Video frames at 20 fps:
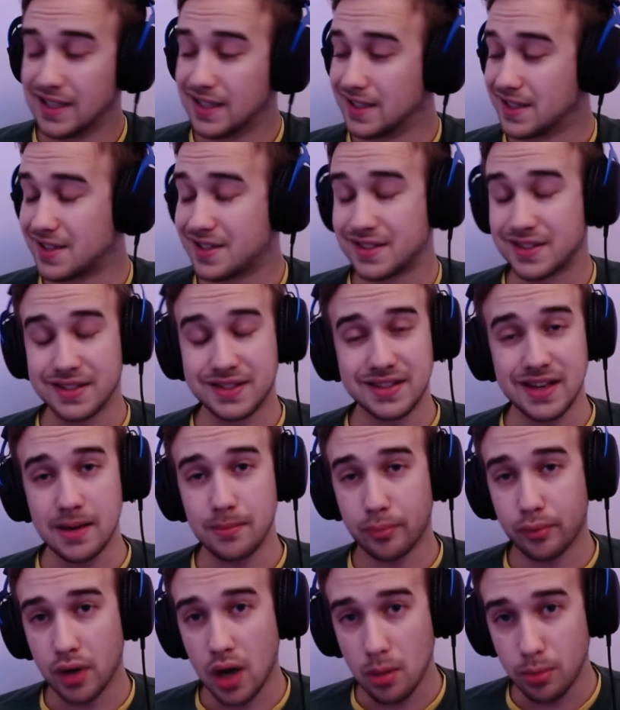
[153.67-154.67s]
This is the
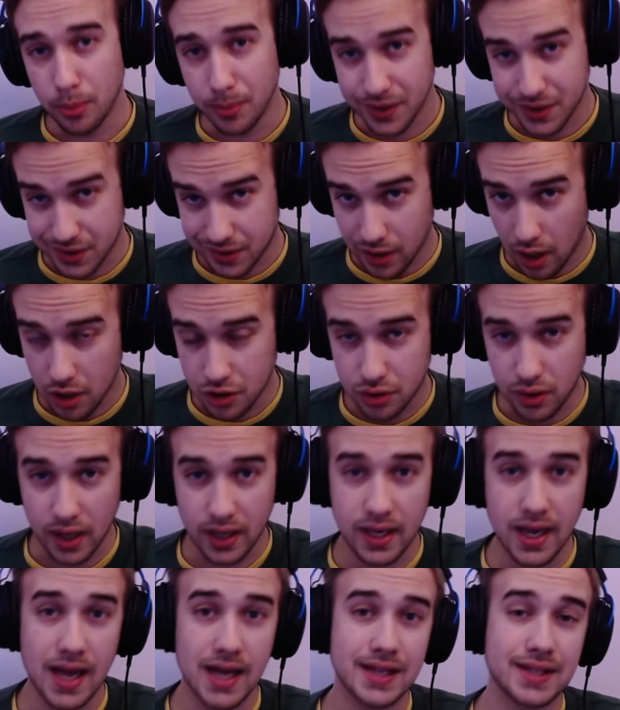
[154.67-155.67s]
same problem that Star
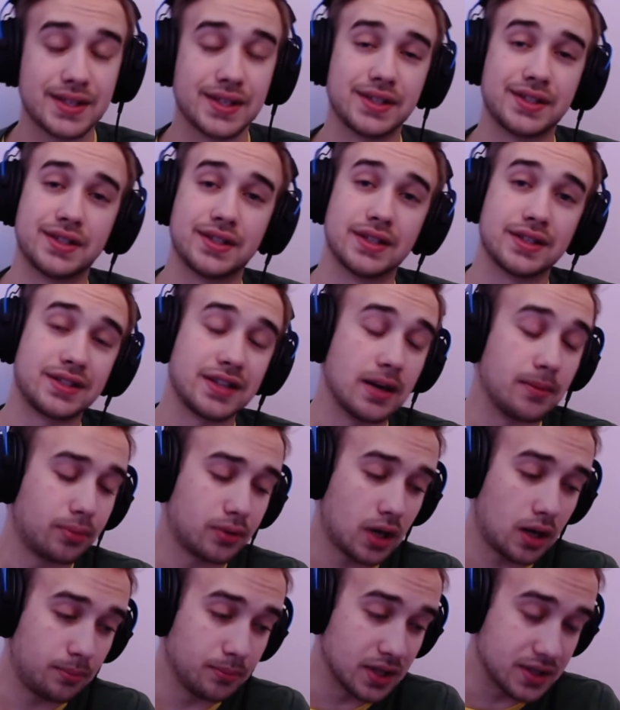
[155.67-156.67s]
Trek has. This is the same
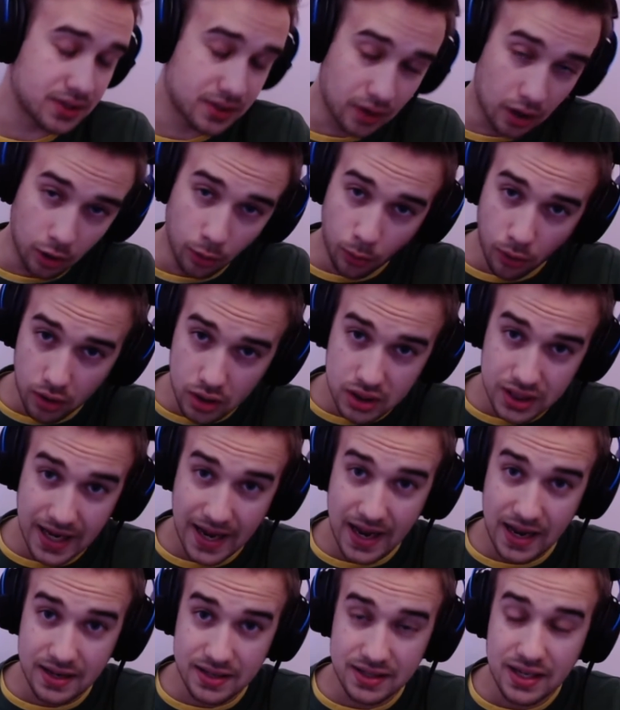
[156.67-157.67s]
problem that Star Wars
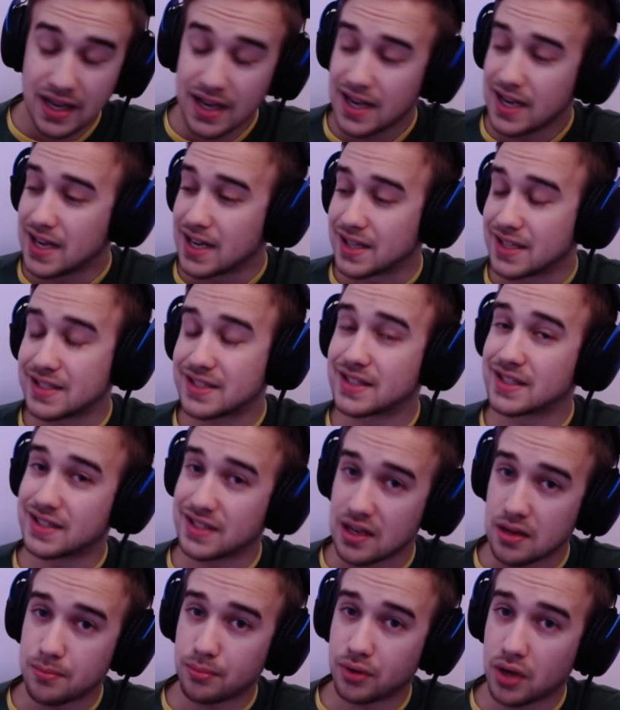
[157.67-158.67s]
has. This is the
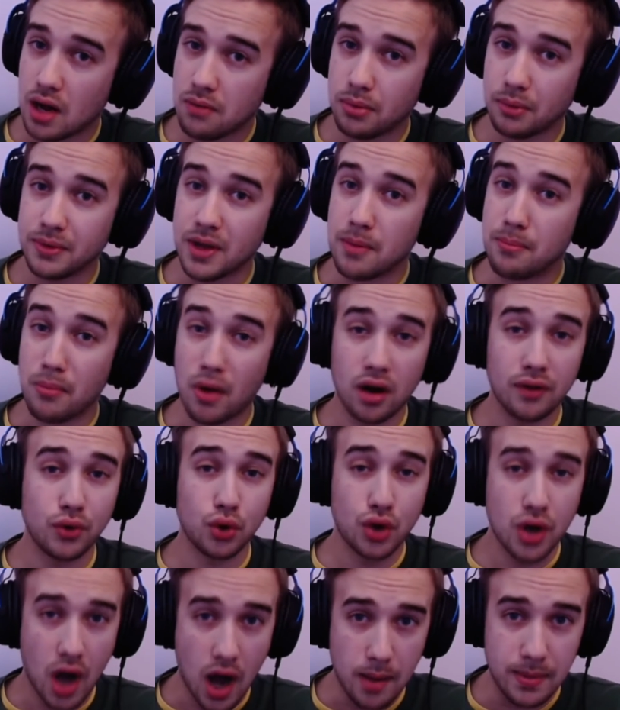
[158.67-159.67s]
same problem that Marvel
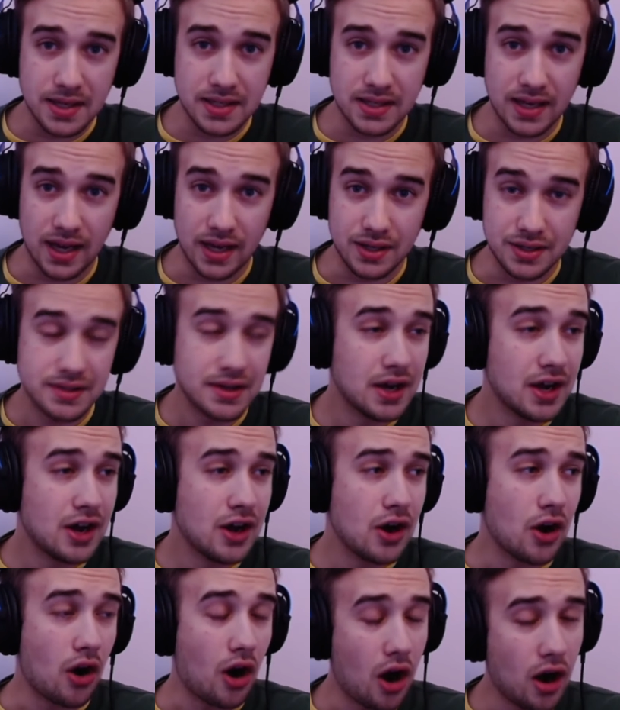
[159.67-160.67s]
Comics has.
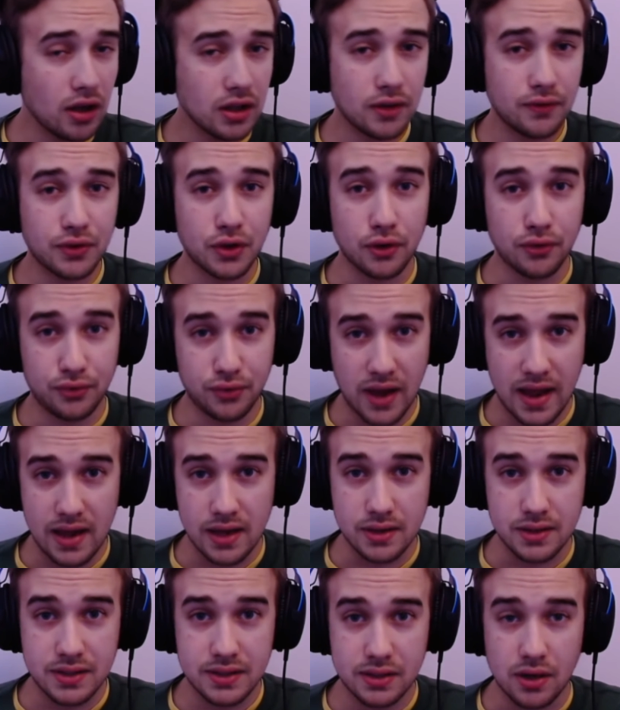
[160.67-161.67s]
All of their
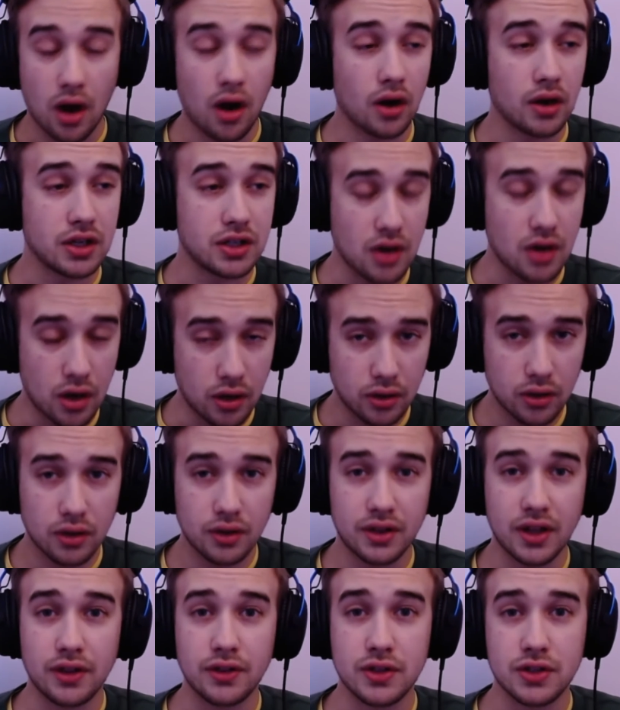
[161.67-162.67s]
fans are younger
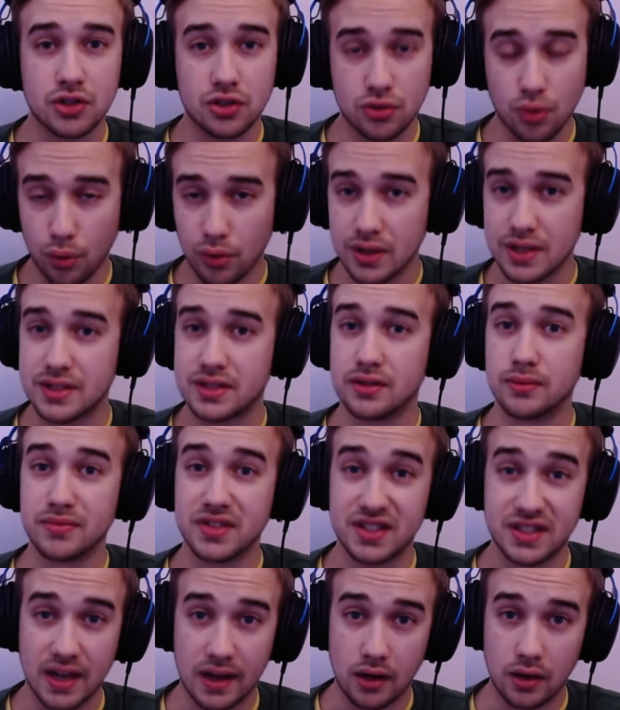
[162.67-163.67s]
than the stories
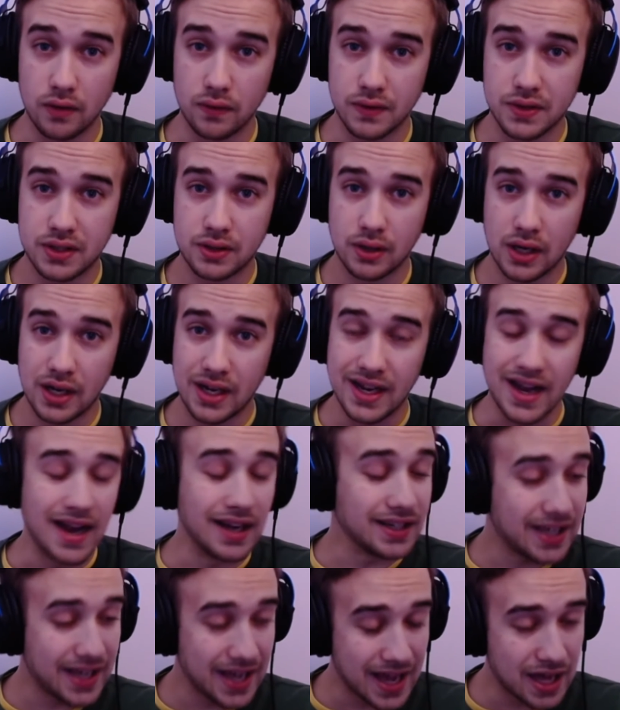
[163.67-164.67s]
themselves
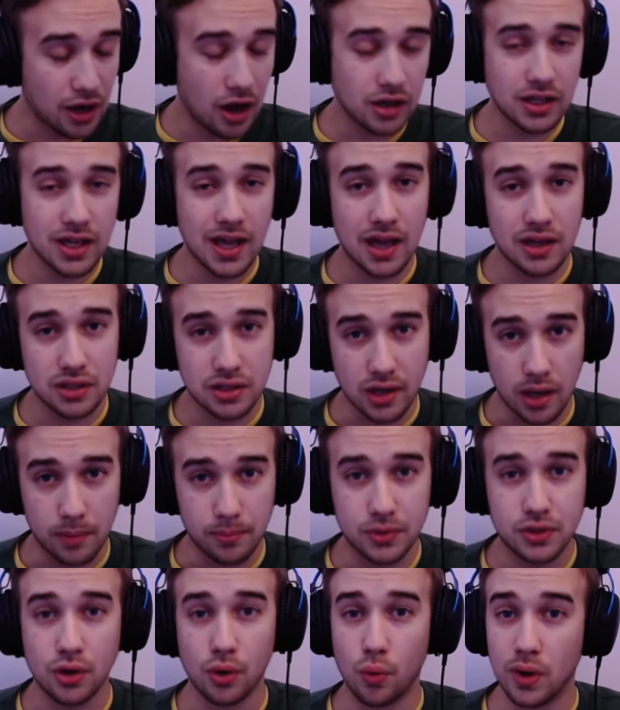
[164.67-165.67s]
and cannot catch
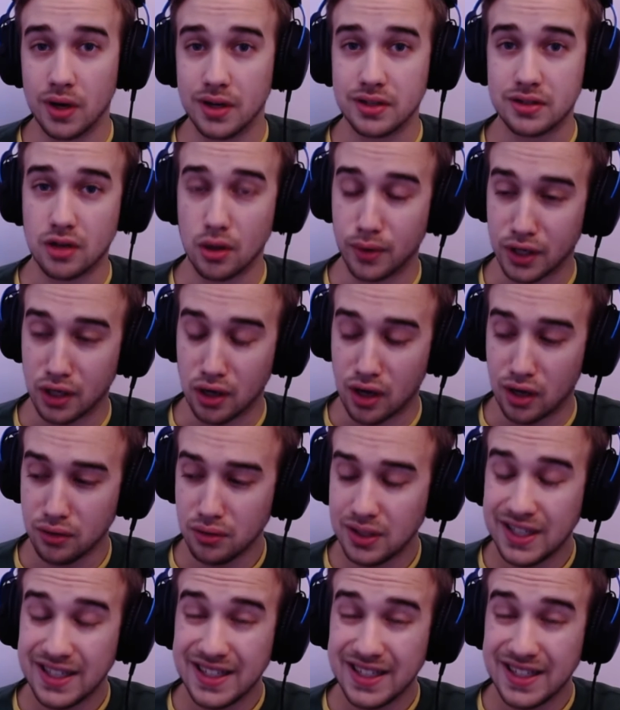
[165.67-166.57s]
up to what is going on.